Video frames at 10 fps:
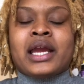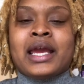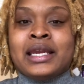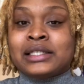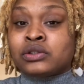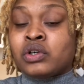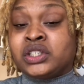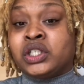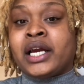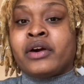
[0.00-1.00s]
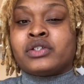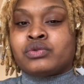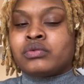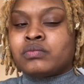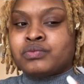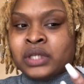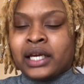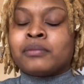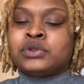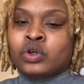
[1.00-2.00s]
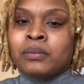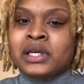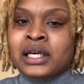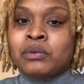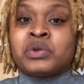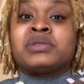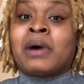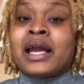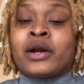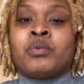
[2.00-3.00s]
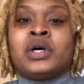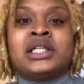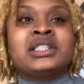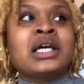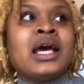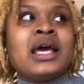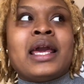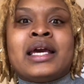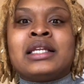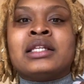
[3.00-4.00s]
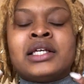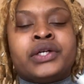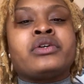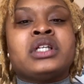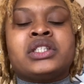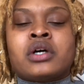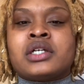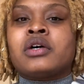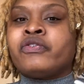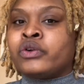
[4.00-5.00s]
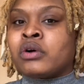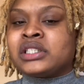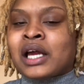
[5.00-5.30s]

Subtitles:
and as long as your hair is like absorbing it, which my hair was, it literally started to flourish.